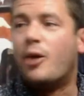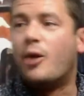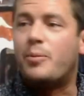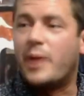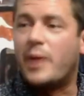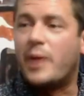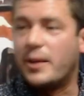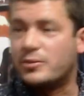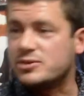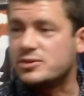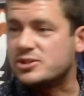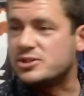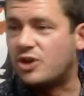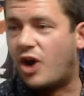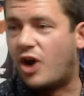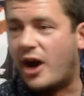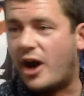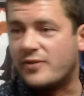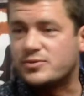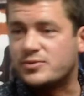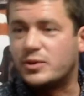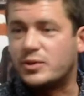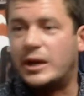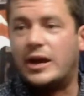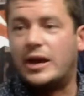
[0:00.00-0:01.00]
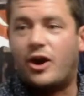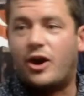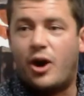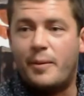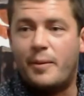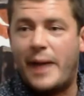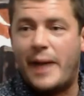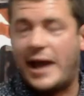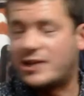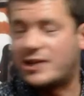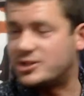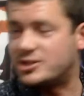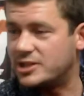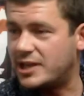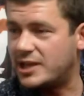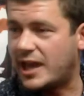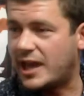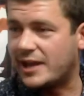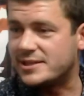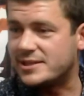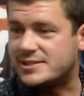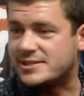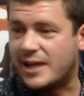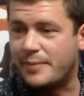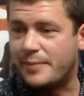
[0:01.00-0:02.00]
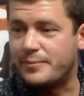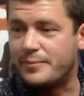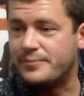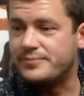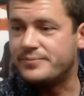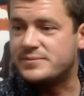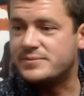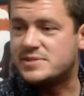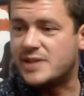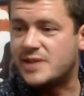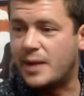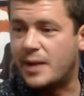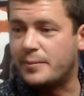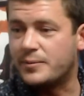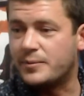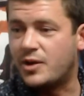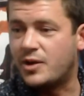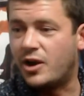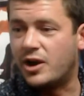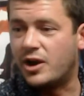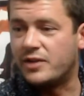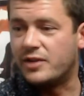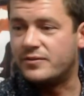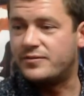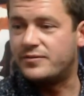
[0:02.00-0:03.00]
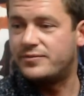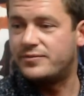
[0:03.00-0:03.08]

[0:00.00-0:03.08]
help people's lives where I'm actually getting some kind